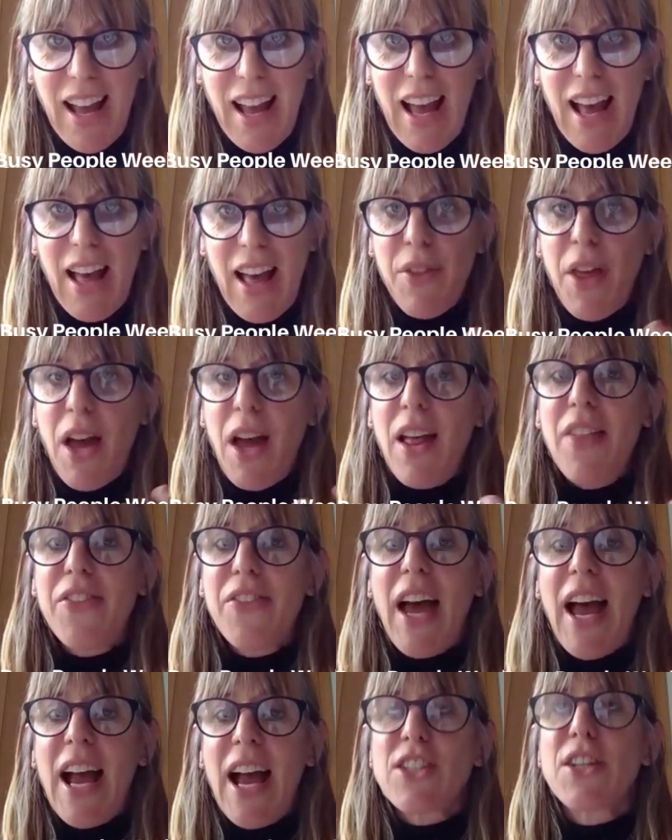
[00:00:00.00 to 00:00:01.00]
Yeah. And
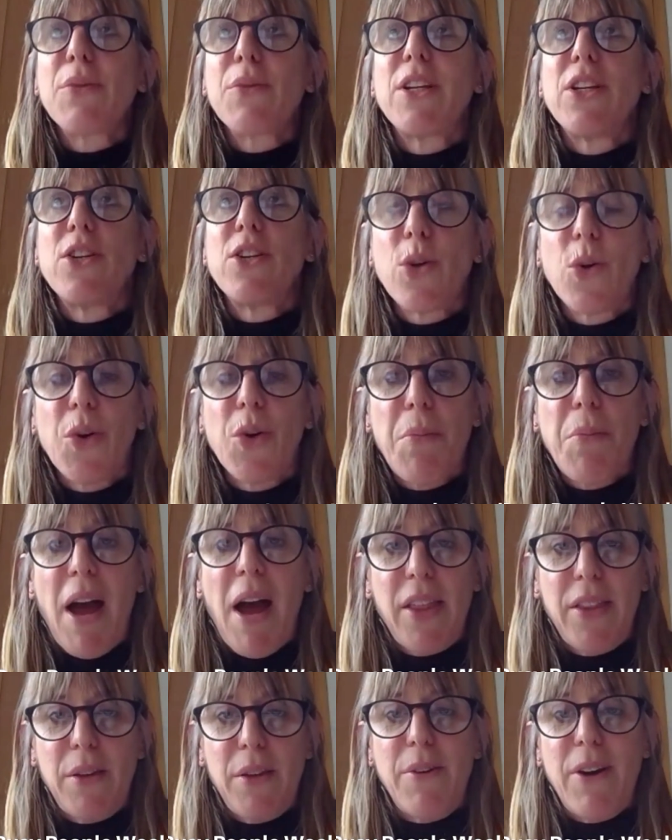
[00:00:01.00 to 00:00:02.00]
that actually, when you talk
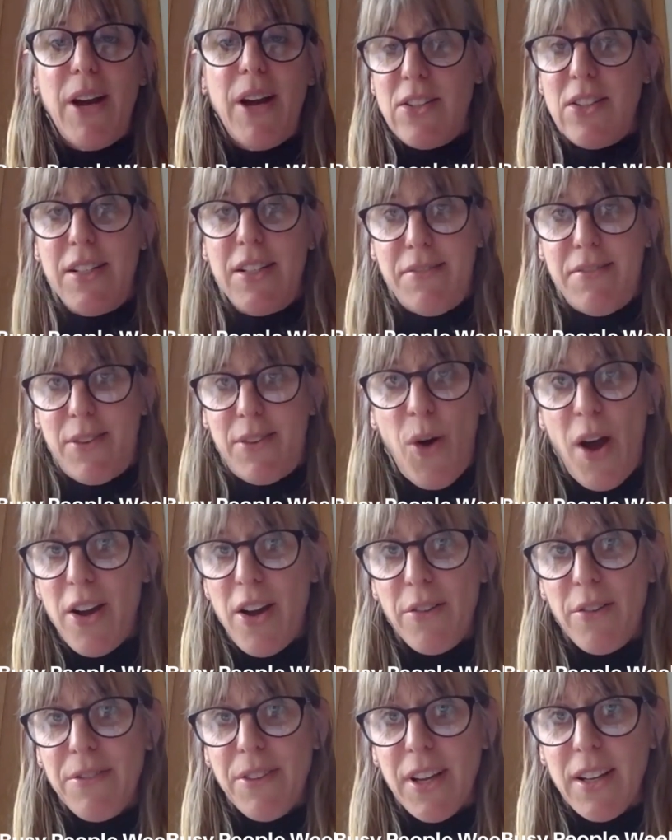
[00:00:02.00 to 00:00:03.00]
about them, are actually
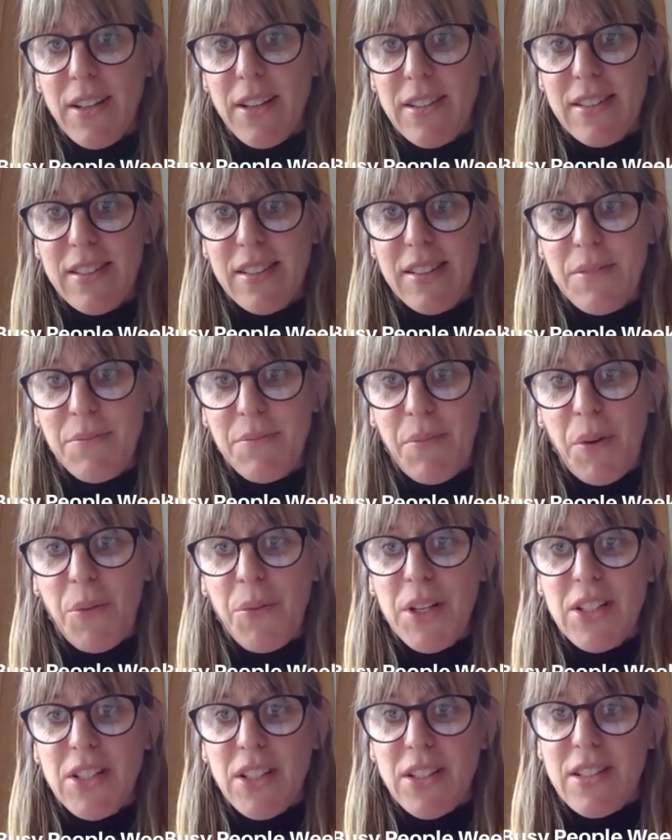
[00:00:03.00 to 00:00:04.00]
quite obvious, but
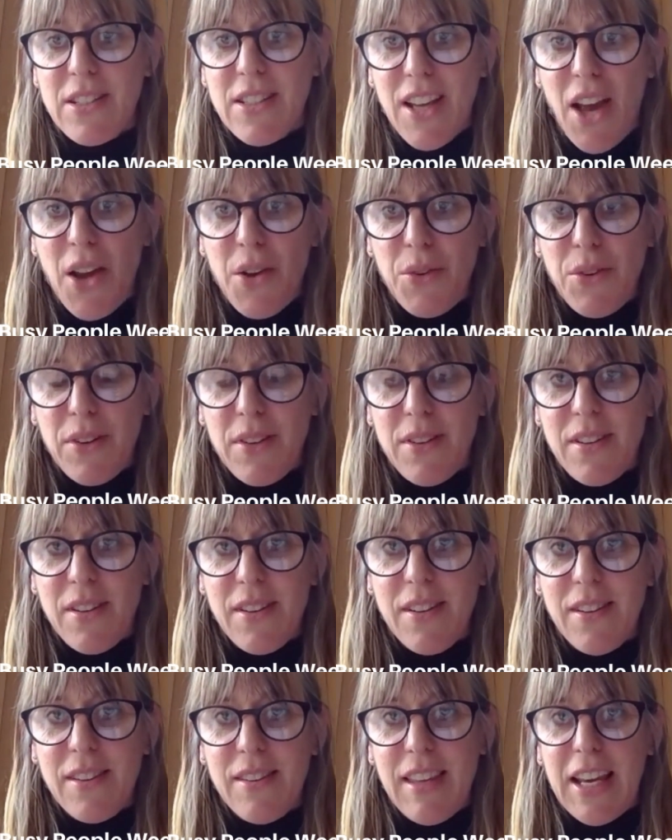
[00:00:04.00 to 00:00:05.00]
we just don't
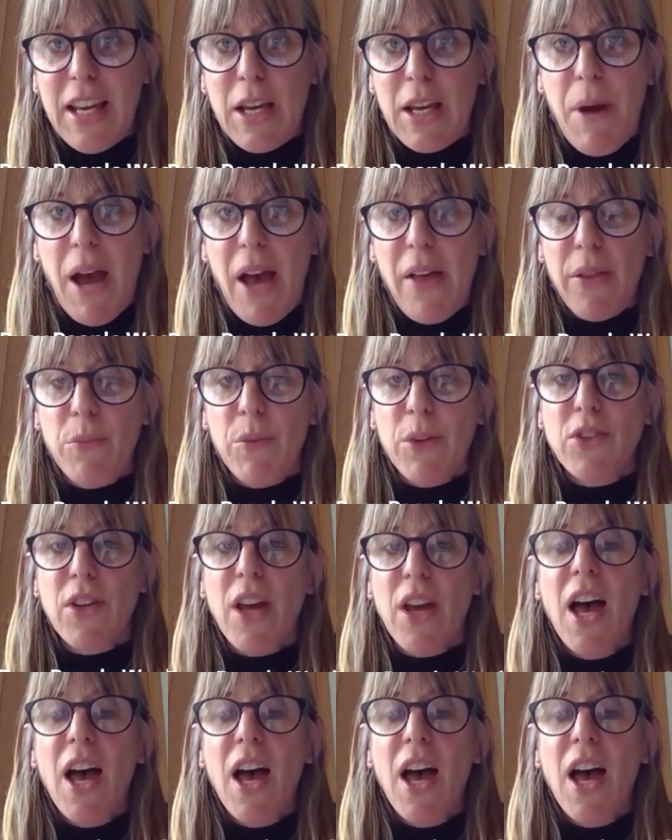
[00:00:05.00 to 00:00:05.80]
think about them.